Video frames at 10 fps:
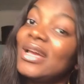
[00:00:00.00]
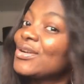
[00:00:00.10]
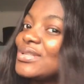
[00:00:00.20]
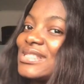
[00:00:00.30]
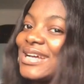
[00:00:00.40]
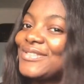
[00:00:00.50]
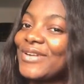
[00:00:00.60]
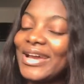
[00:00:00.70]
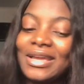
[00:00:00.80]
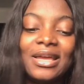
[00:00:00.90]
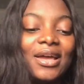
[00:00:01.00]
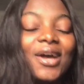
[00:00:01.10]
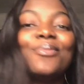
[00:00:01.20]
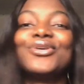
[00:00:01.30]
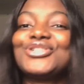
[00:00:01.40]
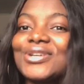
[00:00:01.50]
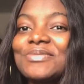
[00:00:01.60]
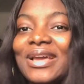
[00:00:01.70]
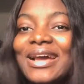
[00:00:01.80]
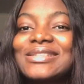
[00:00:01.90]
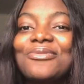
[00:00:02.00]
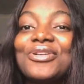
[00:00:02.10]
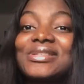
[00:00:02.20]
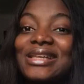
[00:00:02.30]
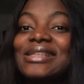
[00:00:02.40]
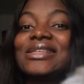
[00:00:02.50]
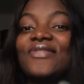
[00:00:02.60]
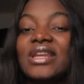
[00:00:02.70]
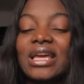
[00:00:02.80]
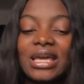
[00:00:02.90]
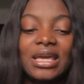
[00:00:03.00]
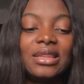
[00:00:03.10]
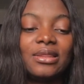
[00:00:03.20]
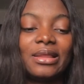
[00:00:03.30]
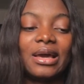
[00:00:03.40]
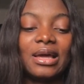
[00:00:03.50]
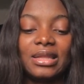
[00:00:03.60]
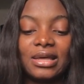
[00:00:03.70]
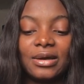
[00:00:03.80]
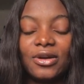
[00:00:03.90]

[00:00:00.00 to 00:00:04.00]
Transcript: a good start right but trust me guys i'm gonna start saving again and uh,